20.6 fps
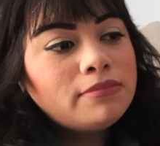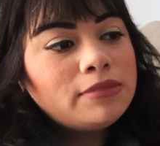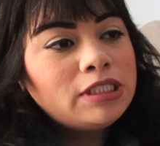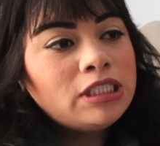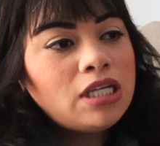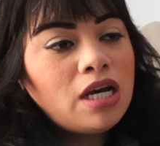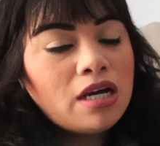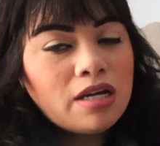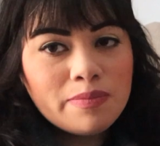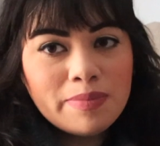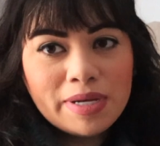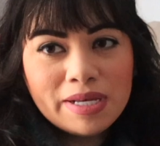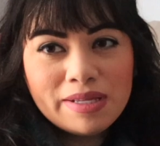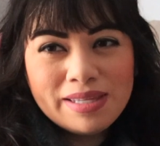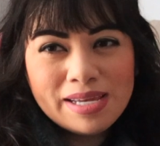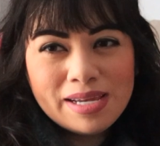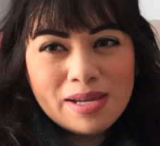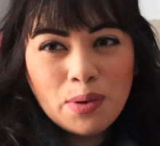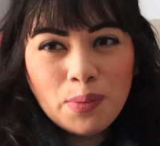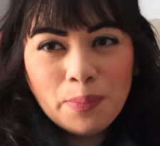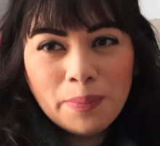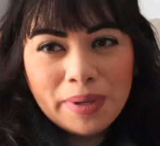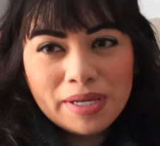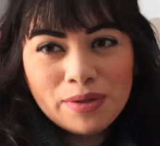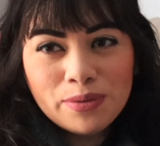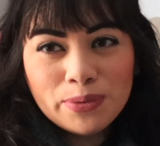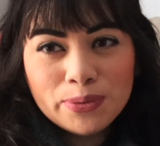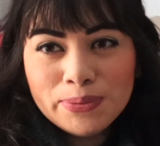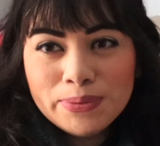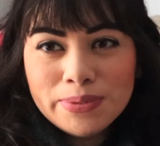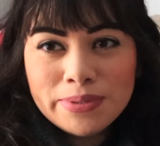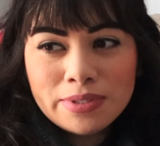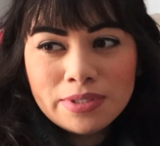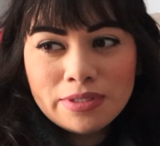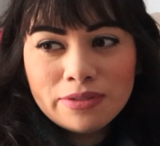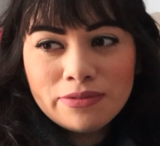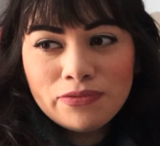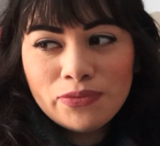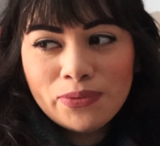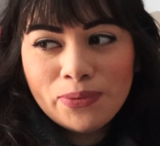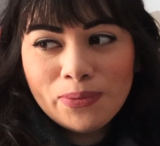talk about like my goals
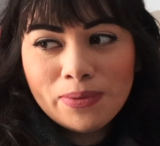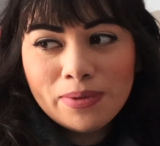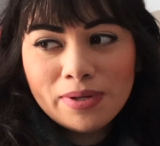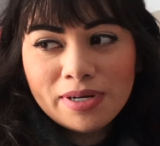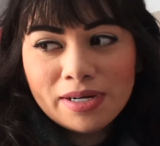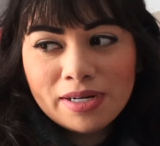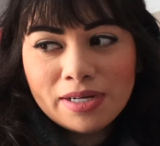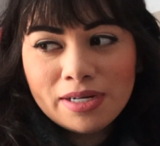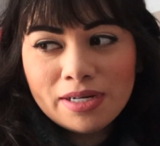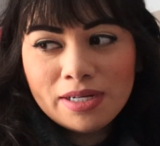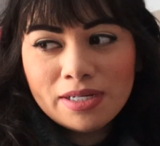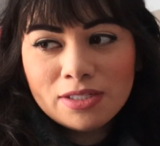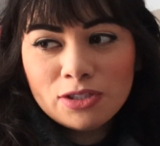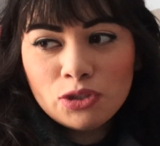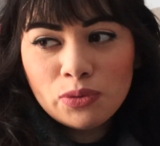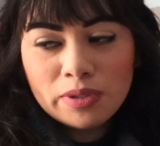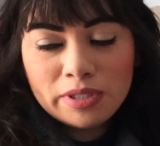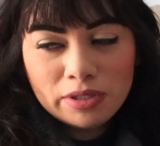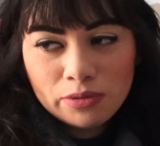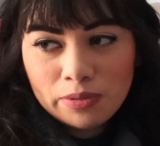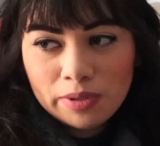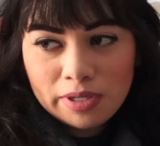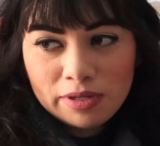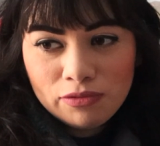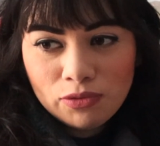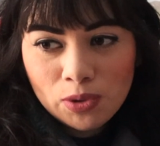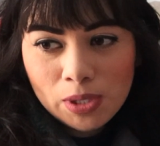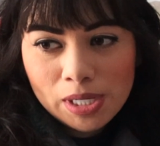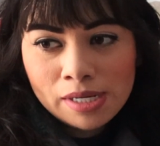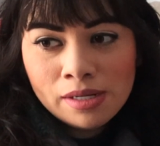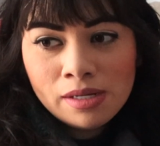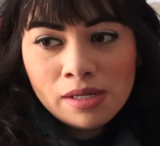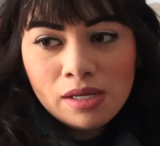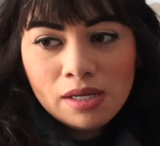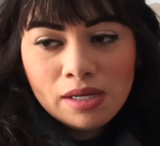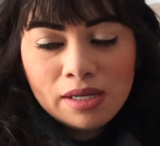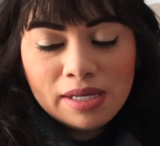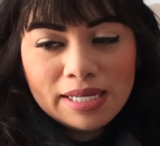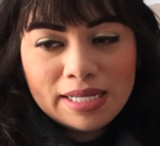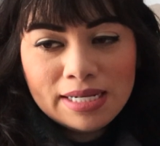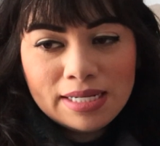for 2024.
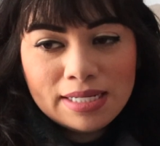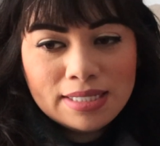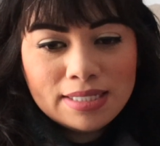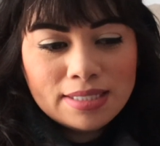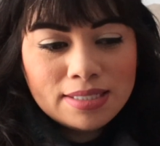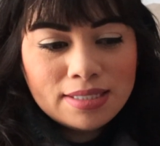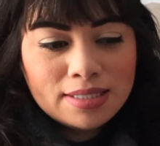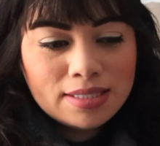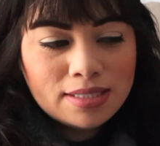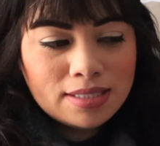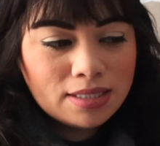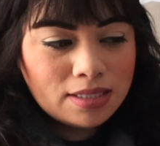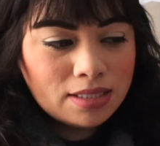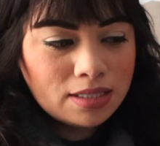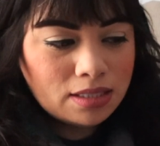It is